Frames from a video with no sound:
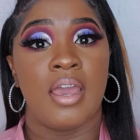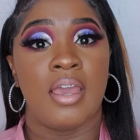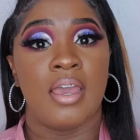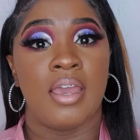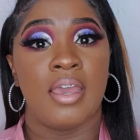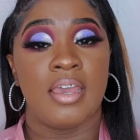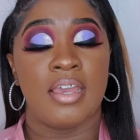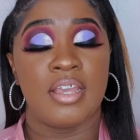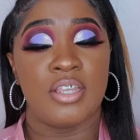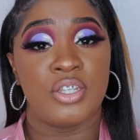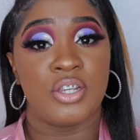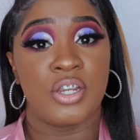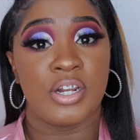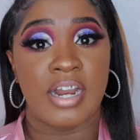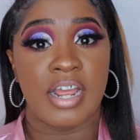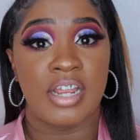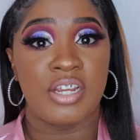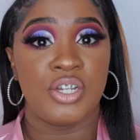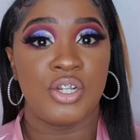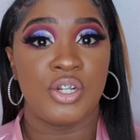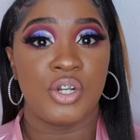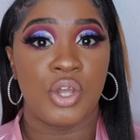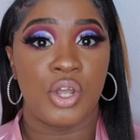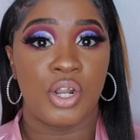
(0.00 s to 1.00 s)

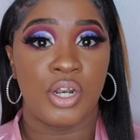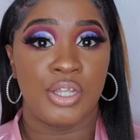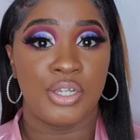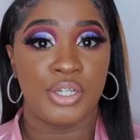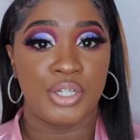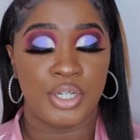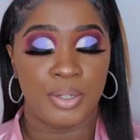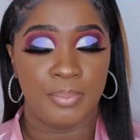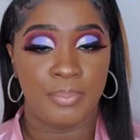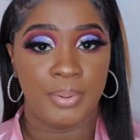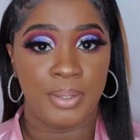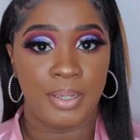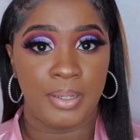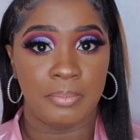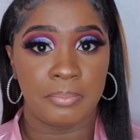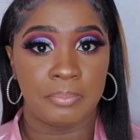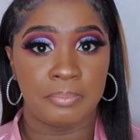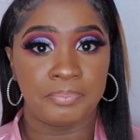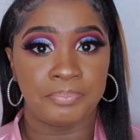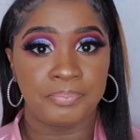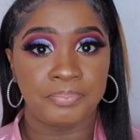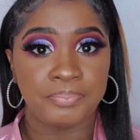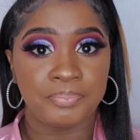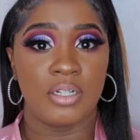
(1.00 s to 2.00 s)
international shipping.
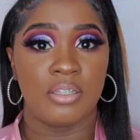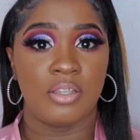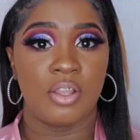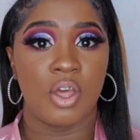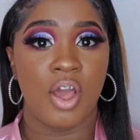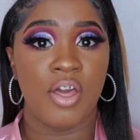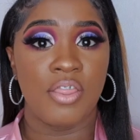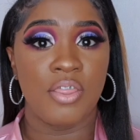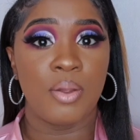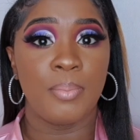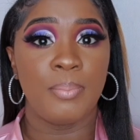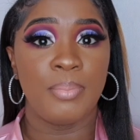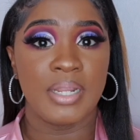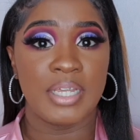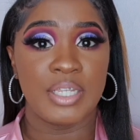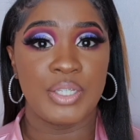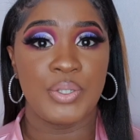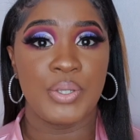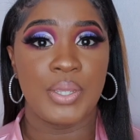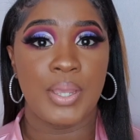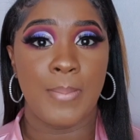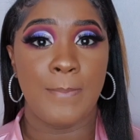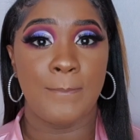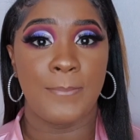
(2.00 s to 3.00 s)
The other
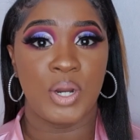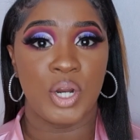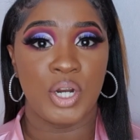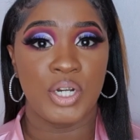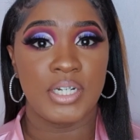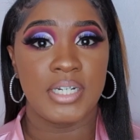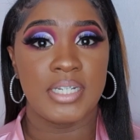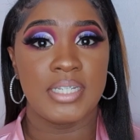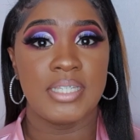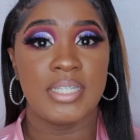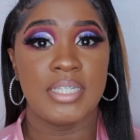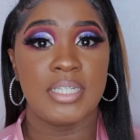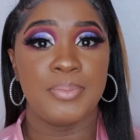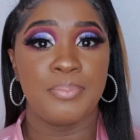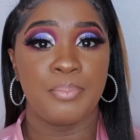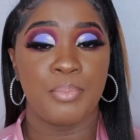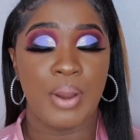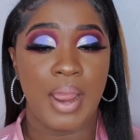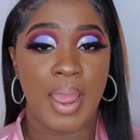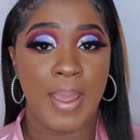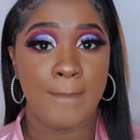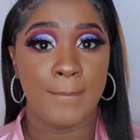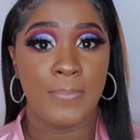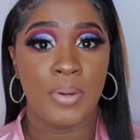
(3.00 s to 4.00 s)
place you can purchase this
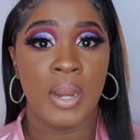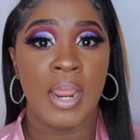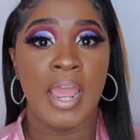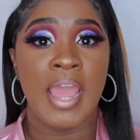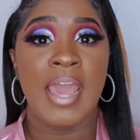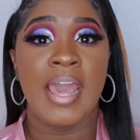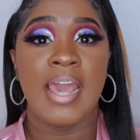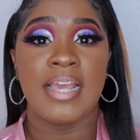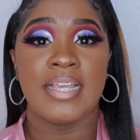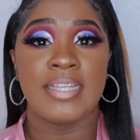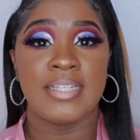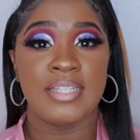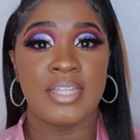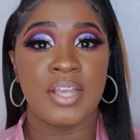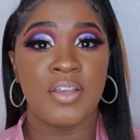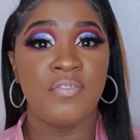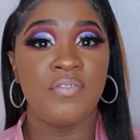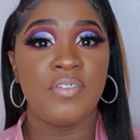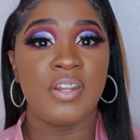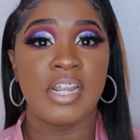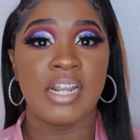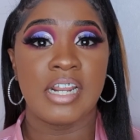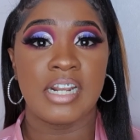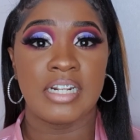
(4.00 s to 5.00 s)
primer is
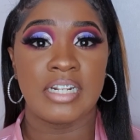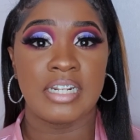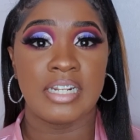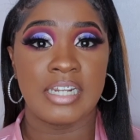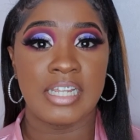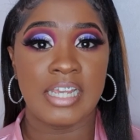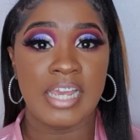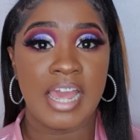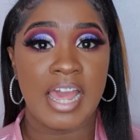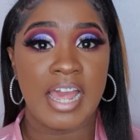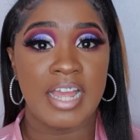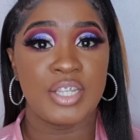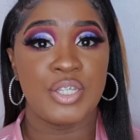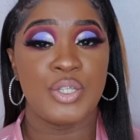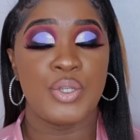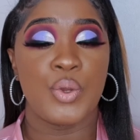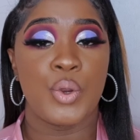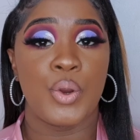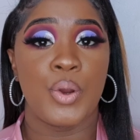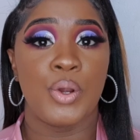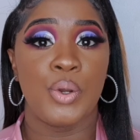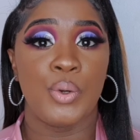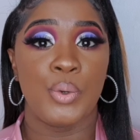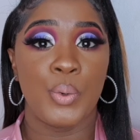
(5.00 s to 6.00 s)
definitely at
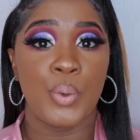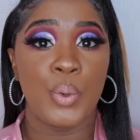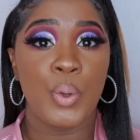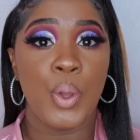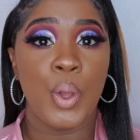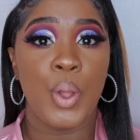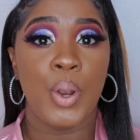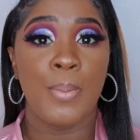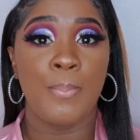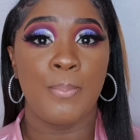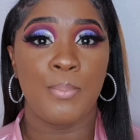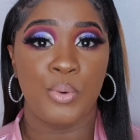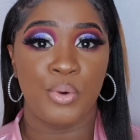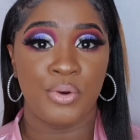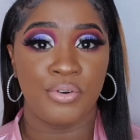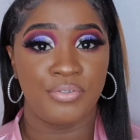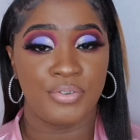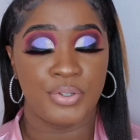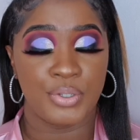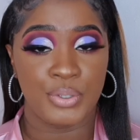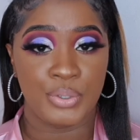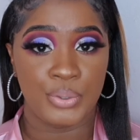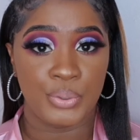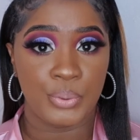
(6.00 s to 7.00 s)
your local
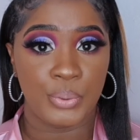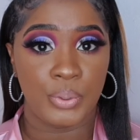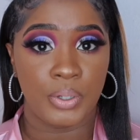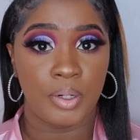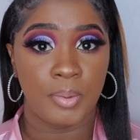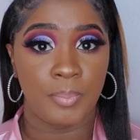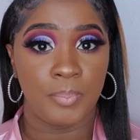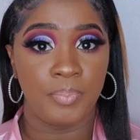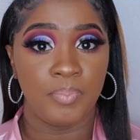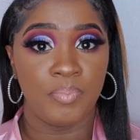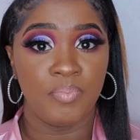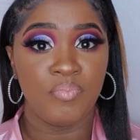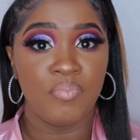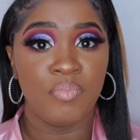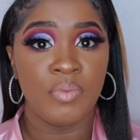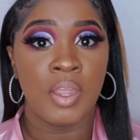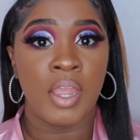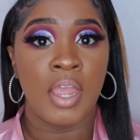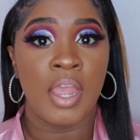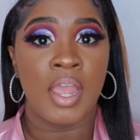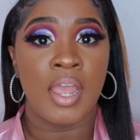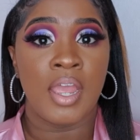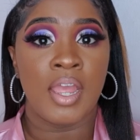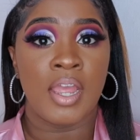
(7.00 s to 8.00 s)
Morphe store.
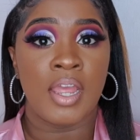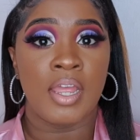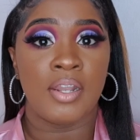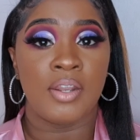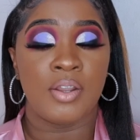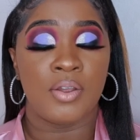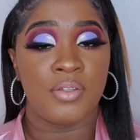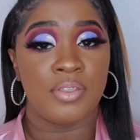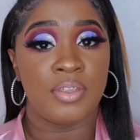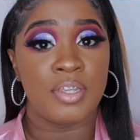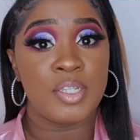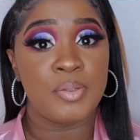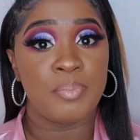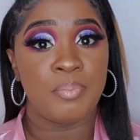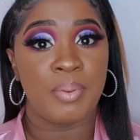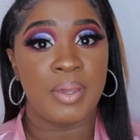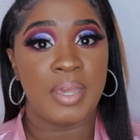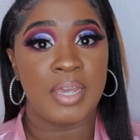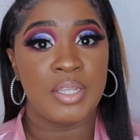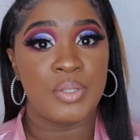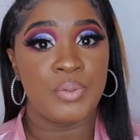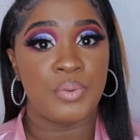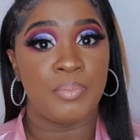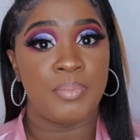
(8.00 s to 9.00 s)
Now this
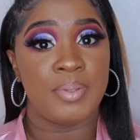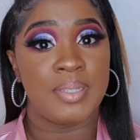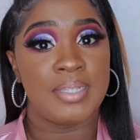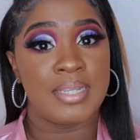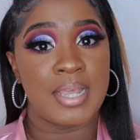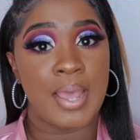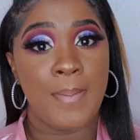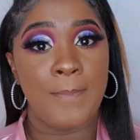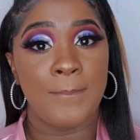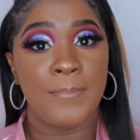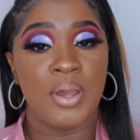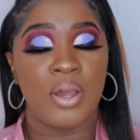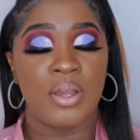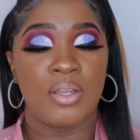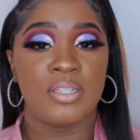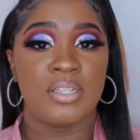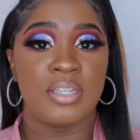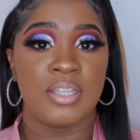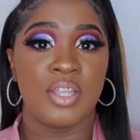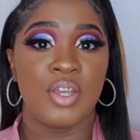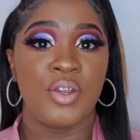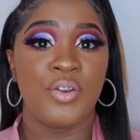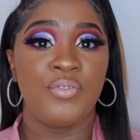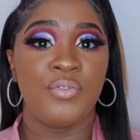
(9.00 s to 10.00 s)
base will be £10, so
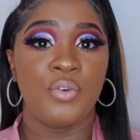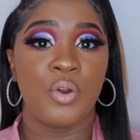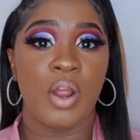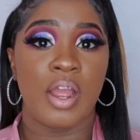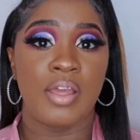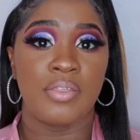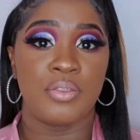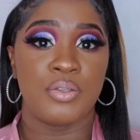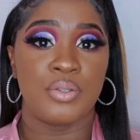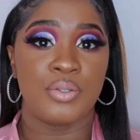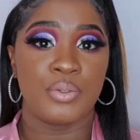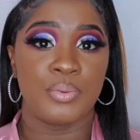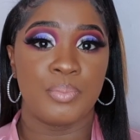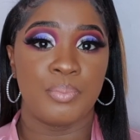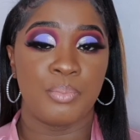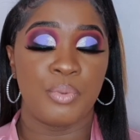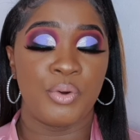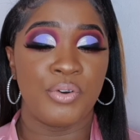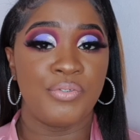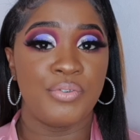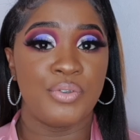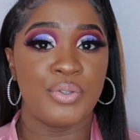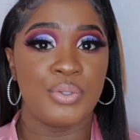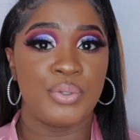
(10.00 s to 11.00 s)
therefore at the
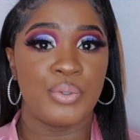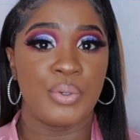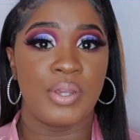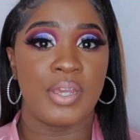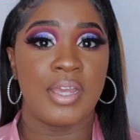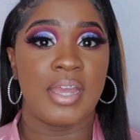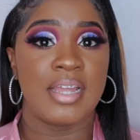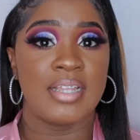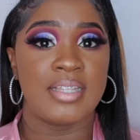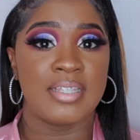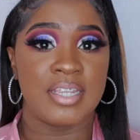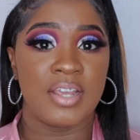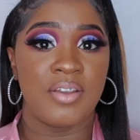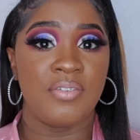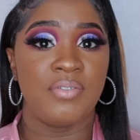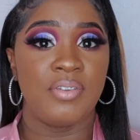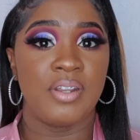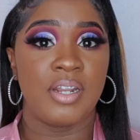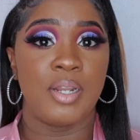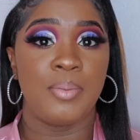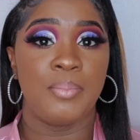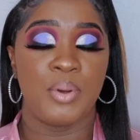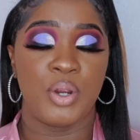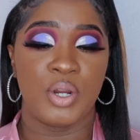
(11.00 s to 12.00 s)
Morphe store you can
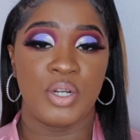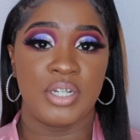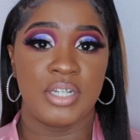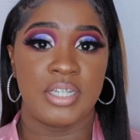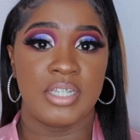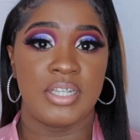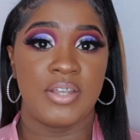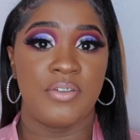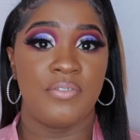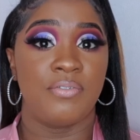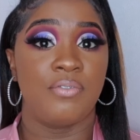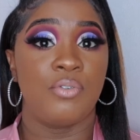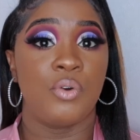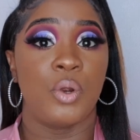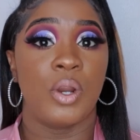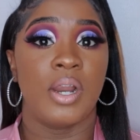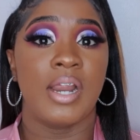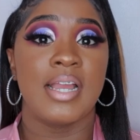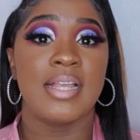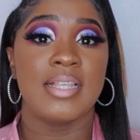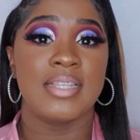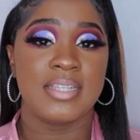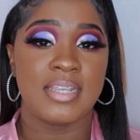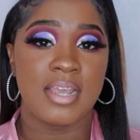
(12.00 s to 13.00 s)
definitely purchase it for
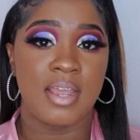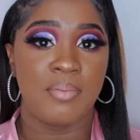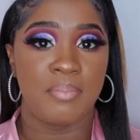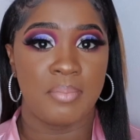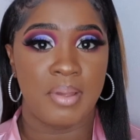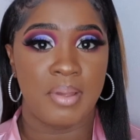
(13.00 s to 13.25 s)
£10.